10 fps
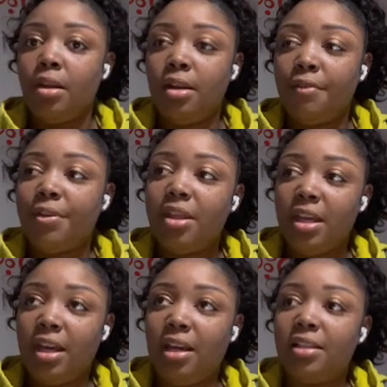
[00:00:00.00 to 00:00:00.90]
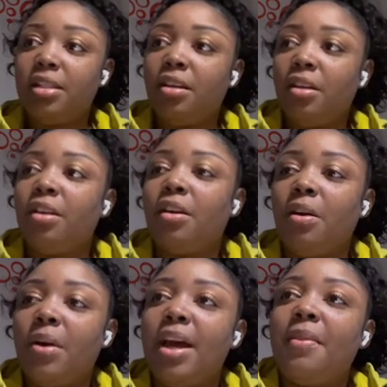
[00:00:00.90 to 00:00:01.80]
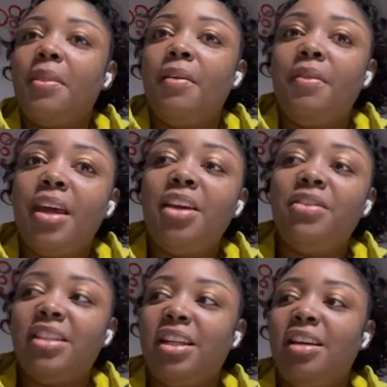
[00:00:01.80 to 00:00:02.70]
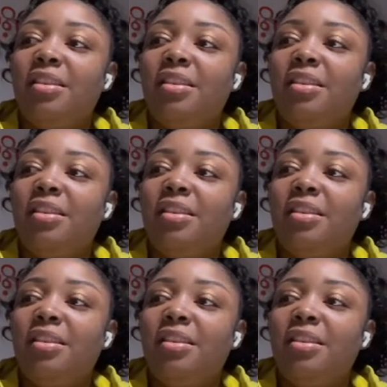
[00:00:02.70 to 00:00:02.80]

different things. Okay, thank you, V.